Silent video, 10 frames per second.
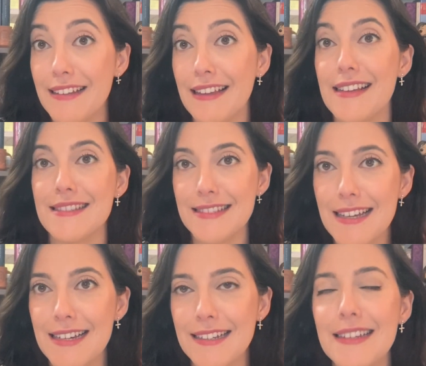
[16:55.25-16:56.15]
Like I
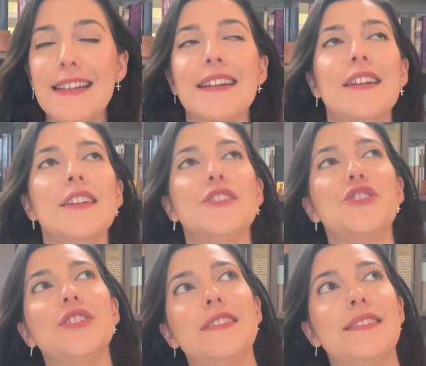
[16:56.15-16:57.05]
said,
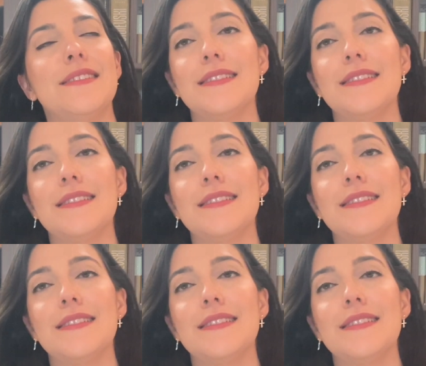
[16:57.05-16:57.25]
she